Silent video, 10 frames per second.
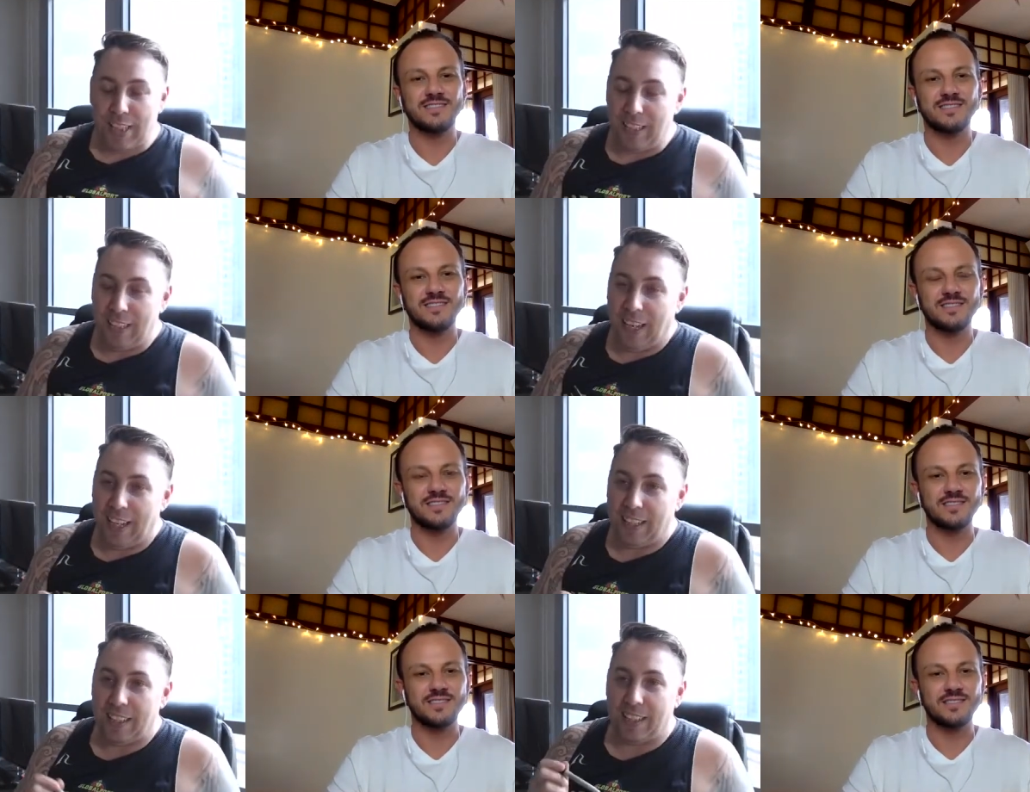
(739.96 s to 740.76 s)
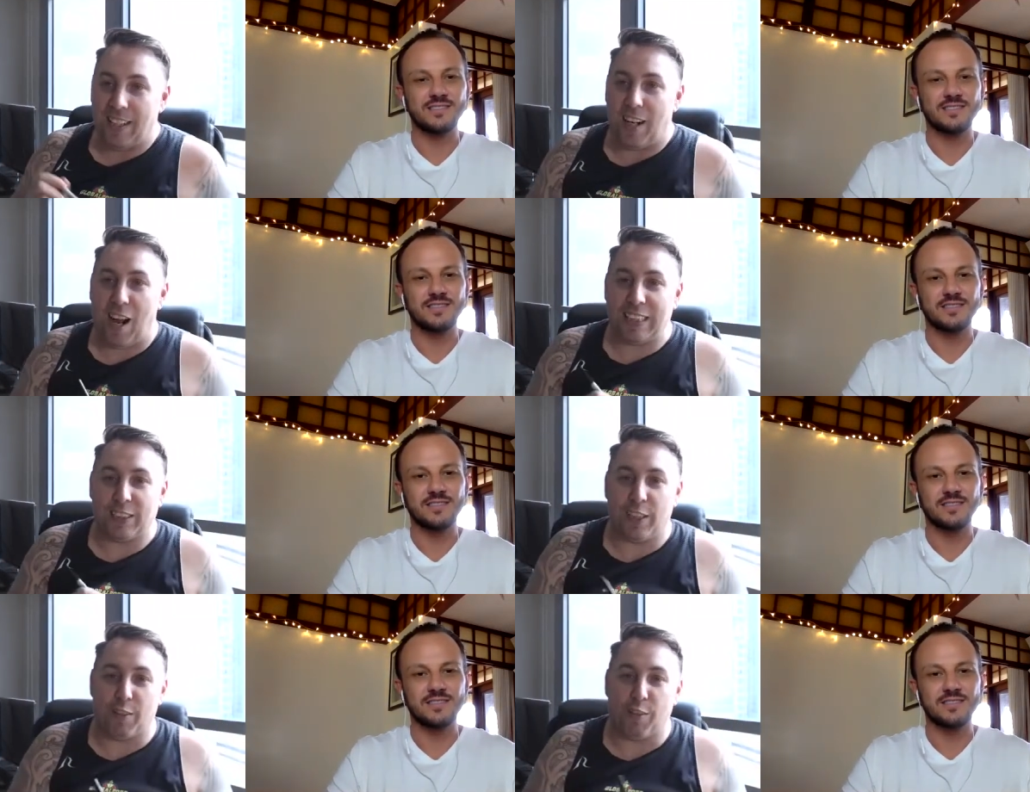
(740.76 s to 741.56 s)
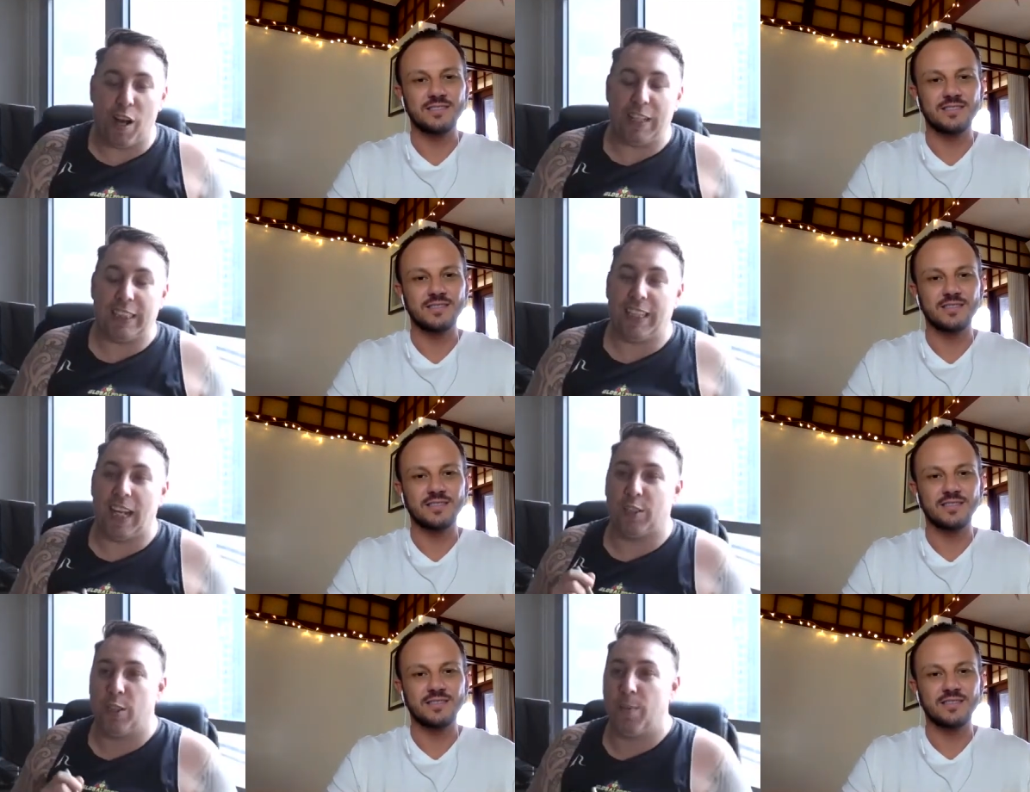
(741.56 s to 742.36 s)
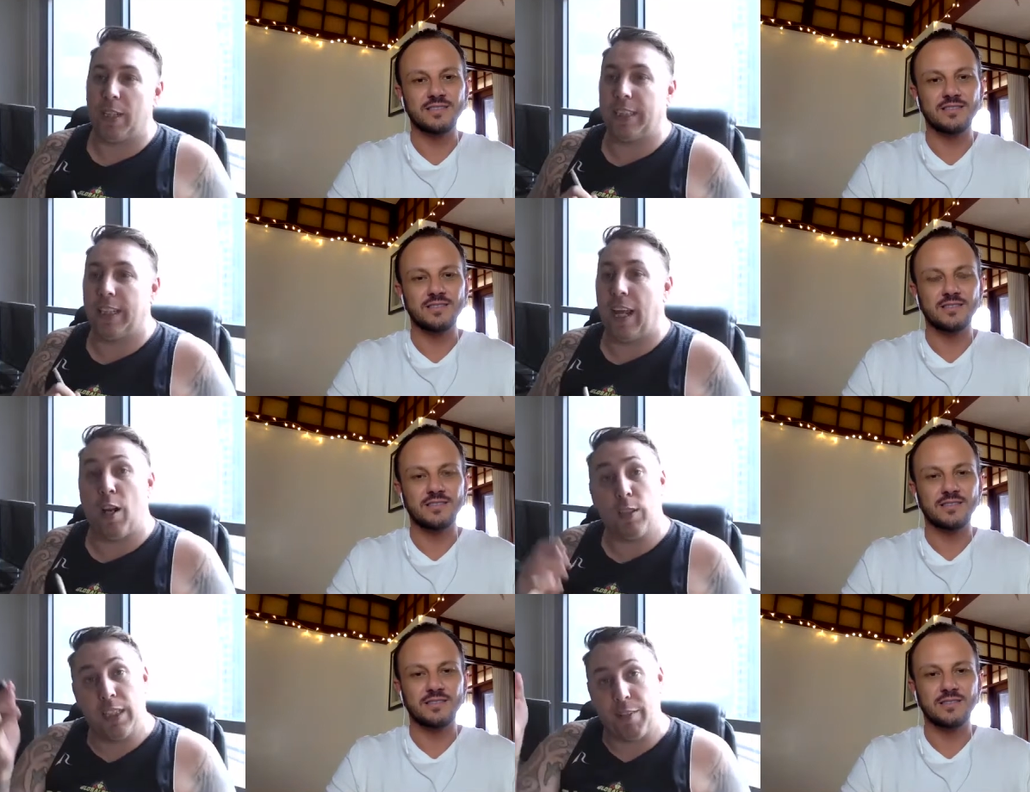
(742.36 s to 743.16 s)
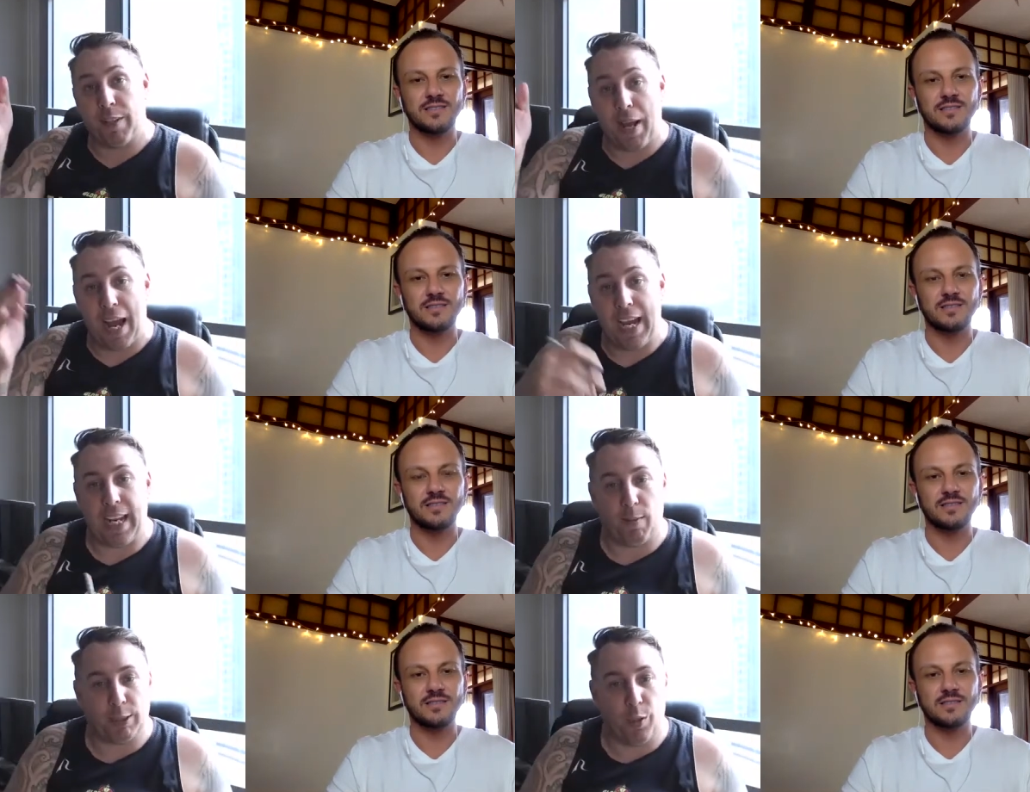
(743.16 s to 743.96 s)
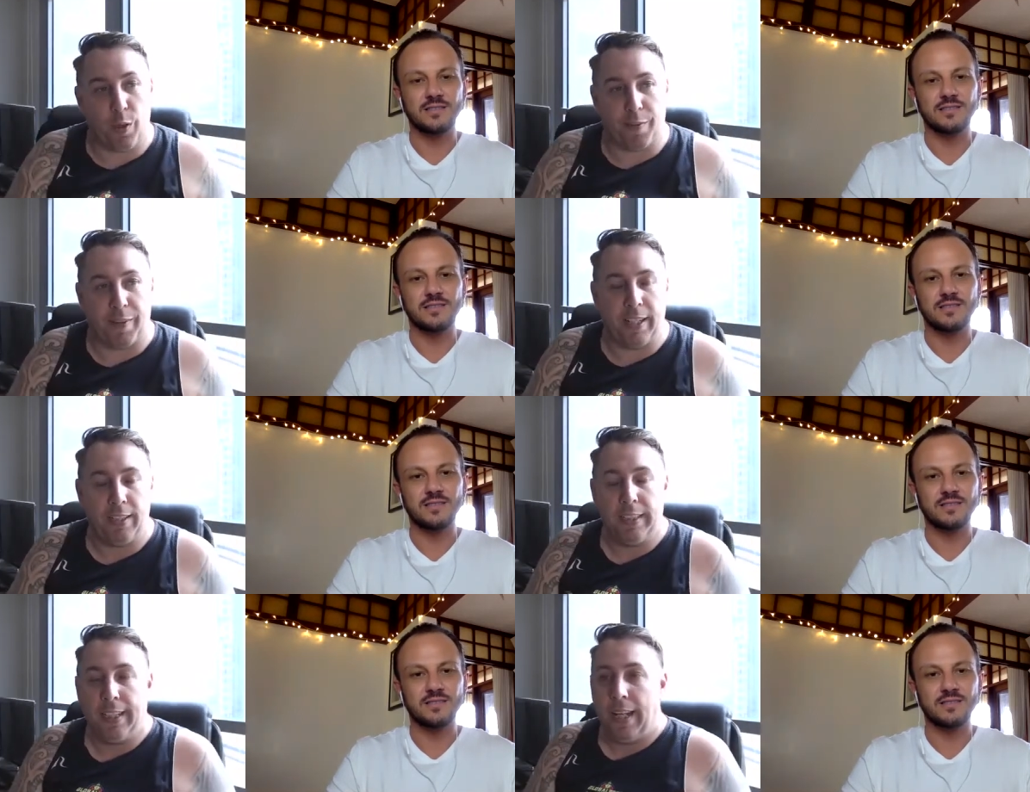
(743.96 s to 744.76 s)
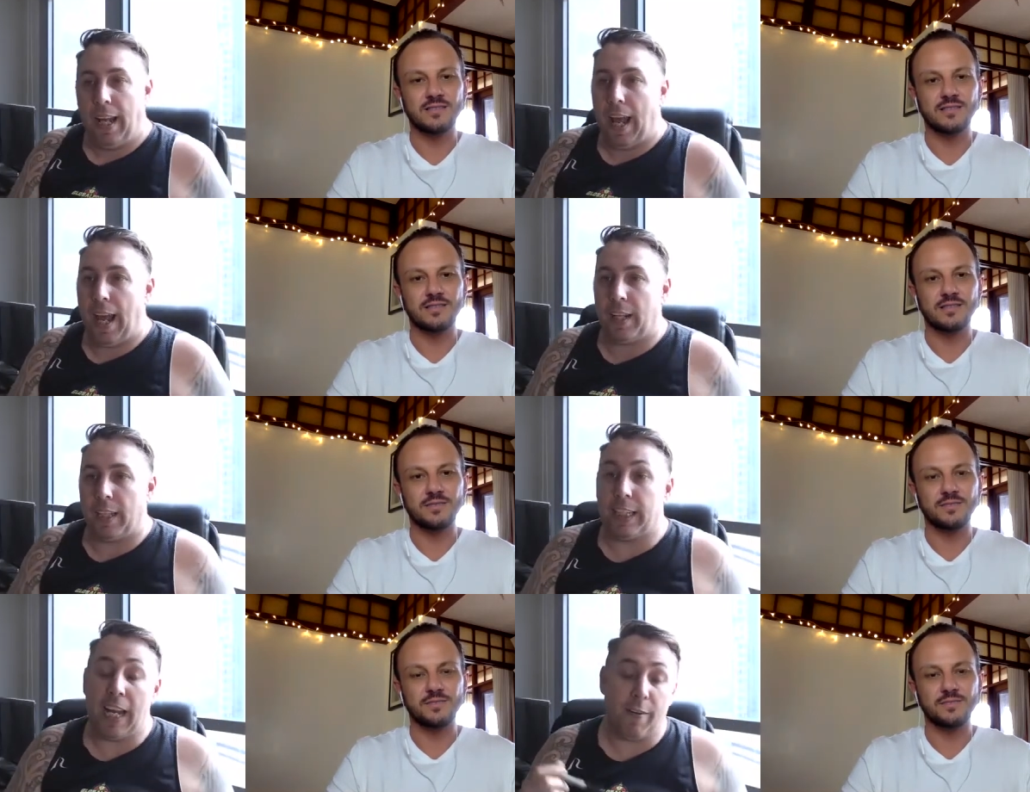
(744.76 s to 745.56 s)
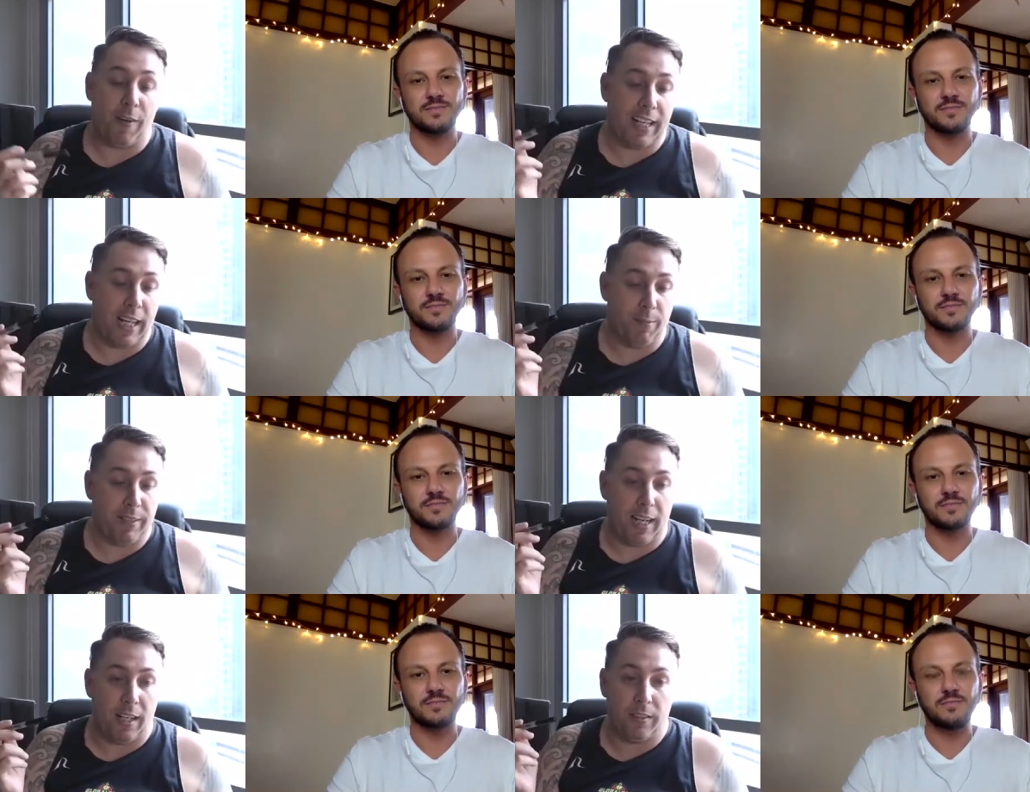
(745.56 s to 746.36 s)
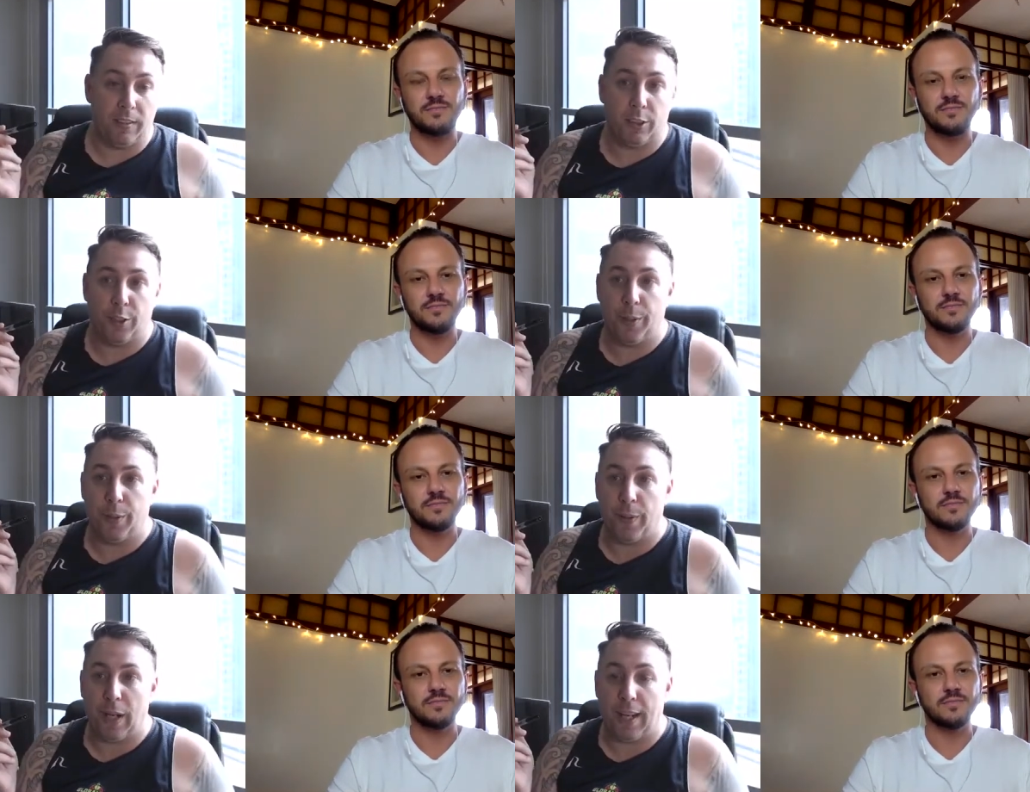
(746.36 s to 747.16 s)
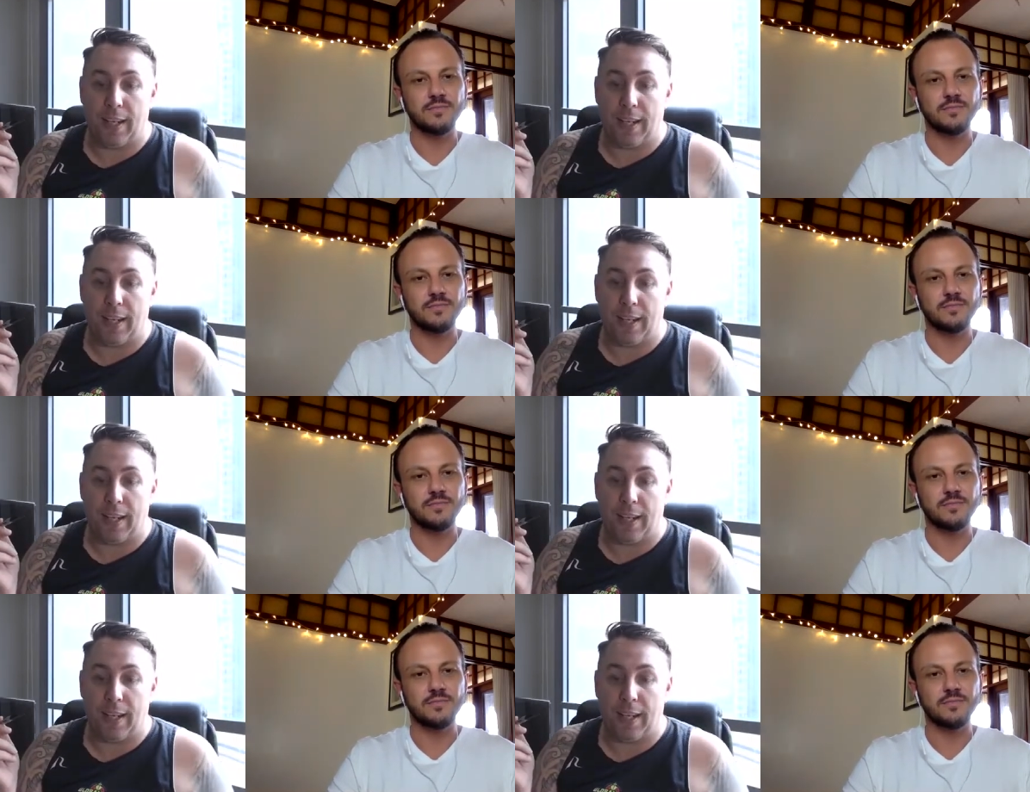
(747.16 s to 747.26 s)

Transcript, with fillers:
Speaker 1: and I sort of I reached out to him and I said, and I was living about eight hours north of here, and I said, hey, if I come down to uh,